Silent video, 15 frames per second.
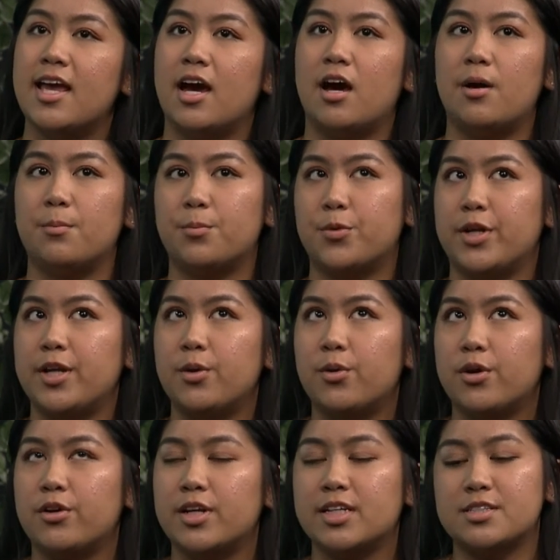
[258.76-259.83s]
Um,
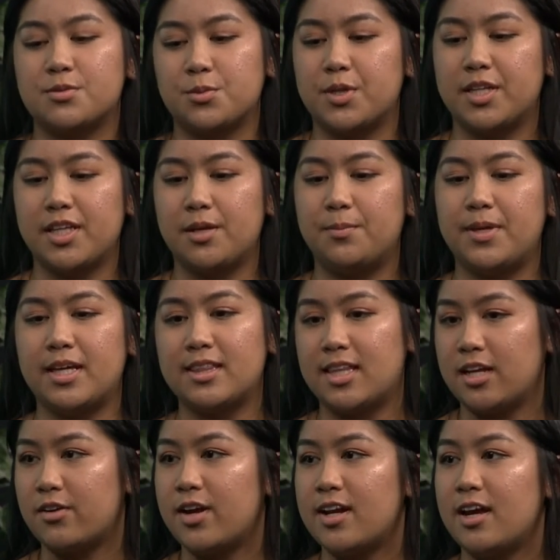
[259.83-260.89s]
Pre-ordering is really a big
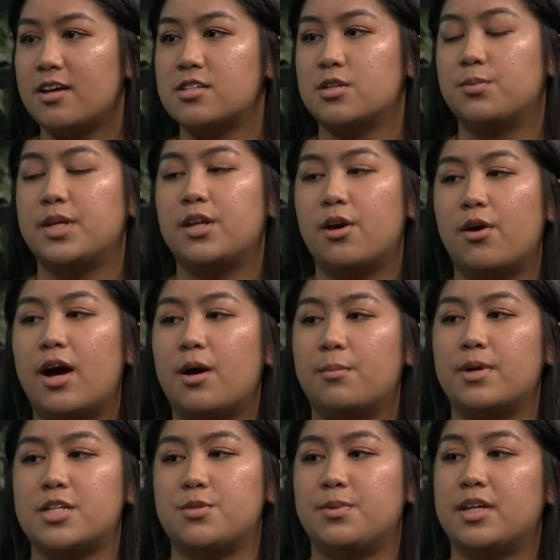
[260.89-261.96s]
thing right mm. now, so we know how
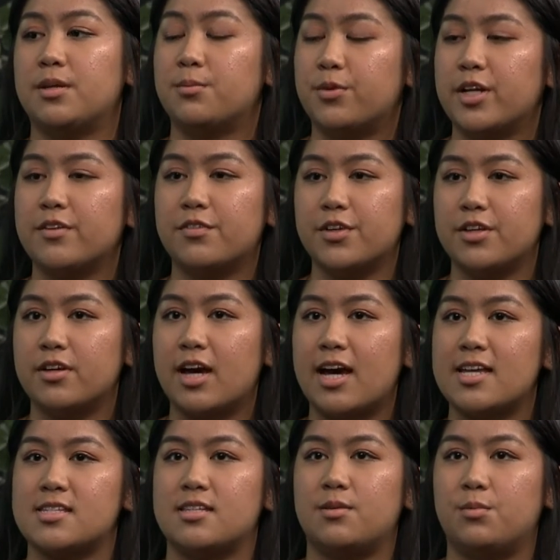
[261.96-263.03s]
much we can bring for you
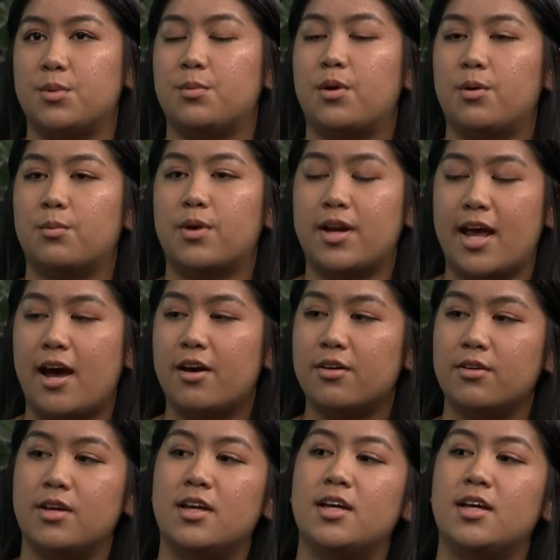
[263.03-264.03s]
guys and we won't run out.